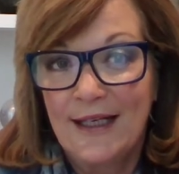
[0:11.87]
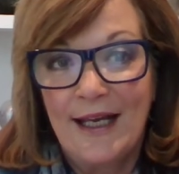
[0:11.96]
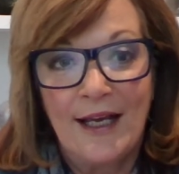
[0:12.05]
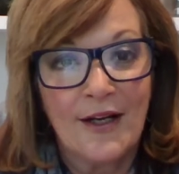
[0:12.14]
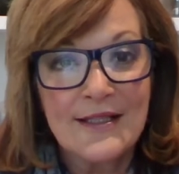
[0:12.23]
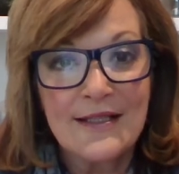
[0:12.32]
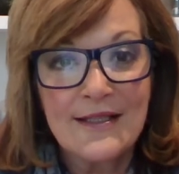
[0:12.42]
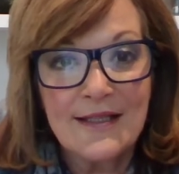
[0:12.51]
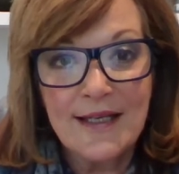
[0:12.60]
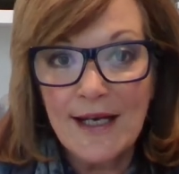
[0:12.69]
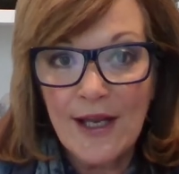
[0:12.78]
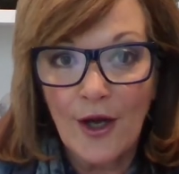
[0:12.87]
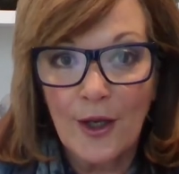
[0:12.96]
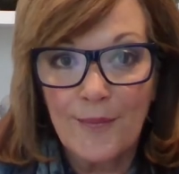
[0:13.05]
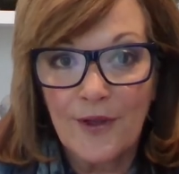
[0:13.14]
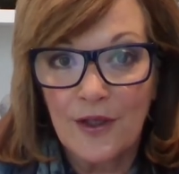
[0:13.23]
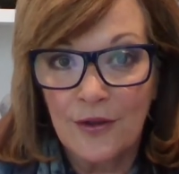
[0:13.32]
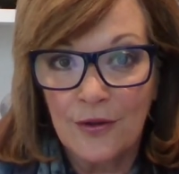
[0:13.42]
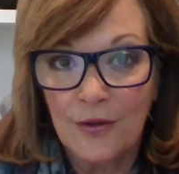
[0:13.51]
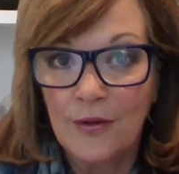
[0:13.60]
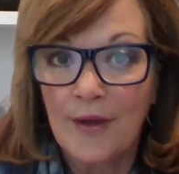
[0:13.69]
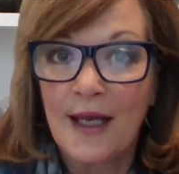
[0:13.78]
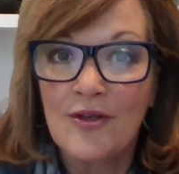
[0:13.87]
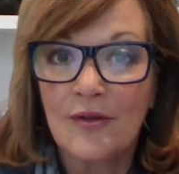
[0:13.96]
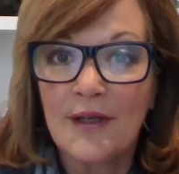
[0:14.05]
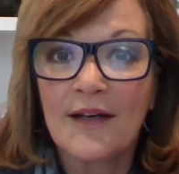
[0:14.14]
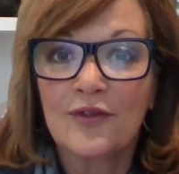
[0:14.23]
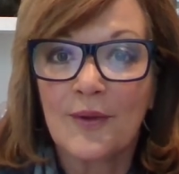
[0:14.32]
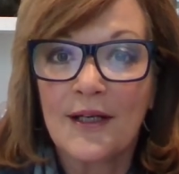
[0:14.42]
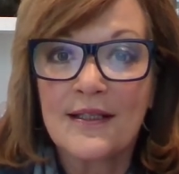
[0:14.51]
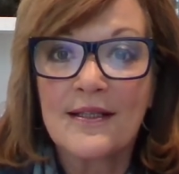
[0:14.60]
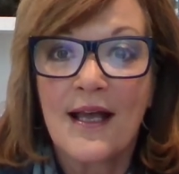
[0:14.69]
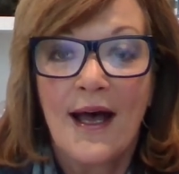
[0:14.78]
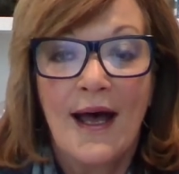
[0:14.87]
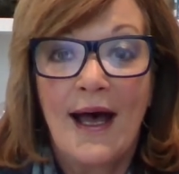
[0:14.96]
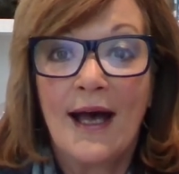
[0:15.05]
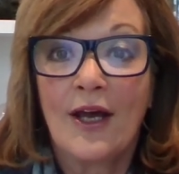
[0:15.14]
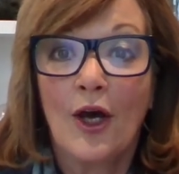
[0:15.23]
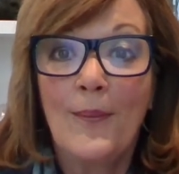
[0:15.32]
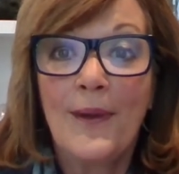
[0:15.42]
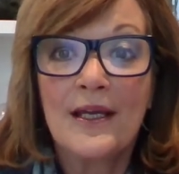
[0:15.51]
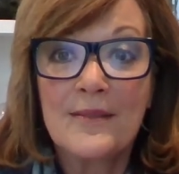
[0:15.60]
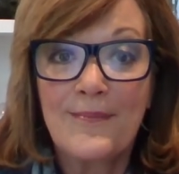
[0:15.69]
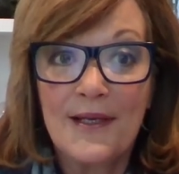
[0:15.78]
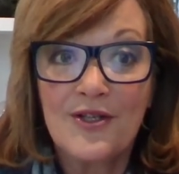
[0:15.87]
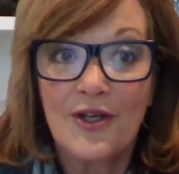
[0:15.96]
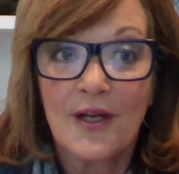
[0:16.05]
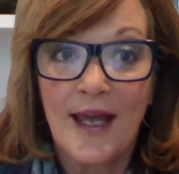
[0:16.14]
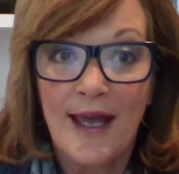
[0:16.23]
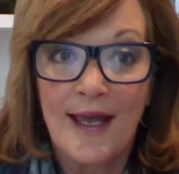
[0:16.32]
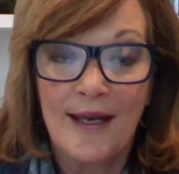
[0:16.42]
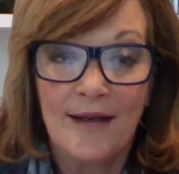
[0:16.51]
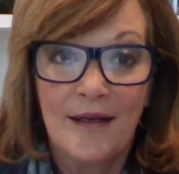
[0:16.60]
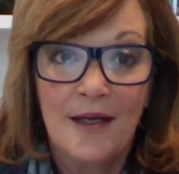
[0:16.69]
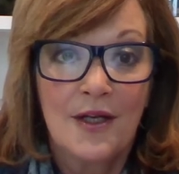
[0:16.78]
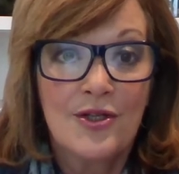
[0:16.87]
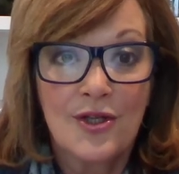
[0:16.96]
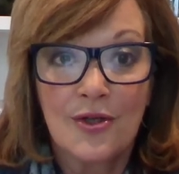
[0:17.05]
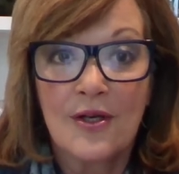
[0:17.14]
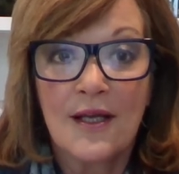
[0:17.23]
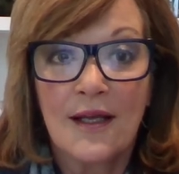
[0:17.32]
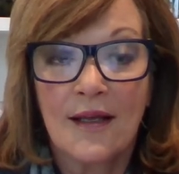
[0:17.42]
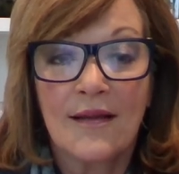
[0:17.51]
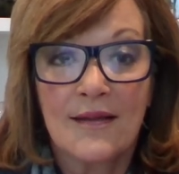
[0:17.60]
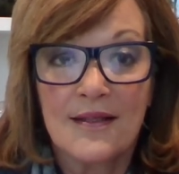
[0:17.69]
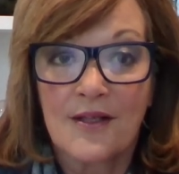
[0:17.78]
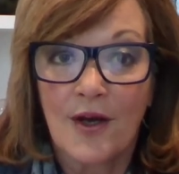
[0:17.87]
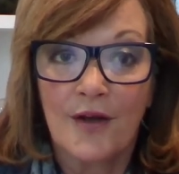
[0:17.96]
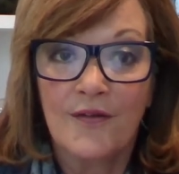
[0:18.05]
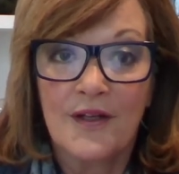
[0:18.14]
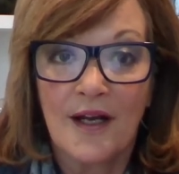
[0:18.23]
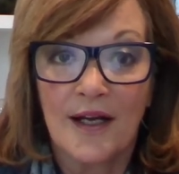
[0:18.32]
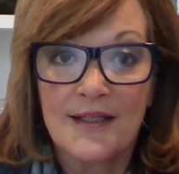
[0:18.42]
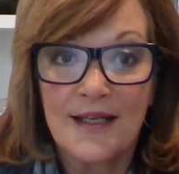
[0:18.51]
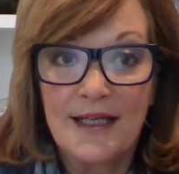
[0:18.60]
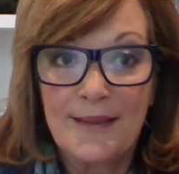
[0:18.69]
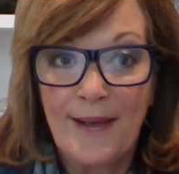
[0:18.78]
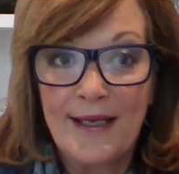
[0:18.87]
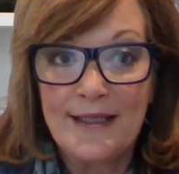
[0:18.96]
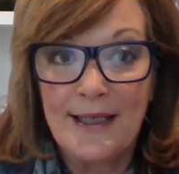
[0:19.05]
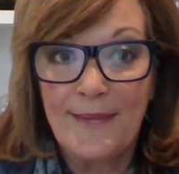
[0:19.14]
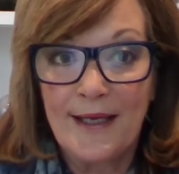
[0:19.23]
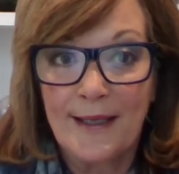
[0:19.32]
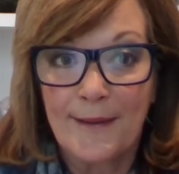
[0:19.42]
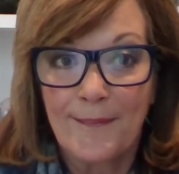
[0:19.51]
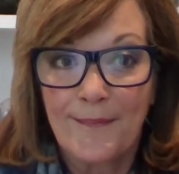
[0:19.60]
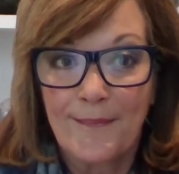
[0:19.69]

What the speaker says: And I sincerely hope that you and your loved ones are coping as best you can during this COVID-19 pandemic.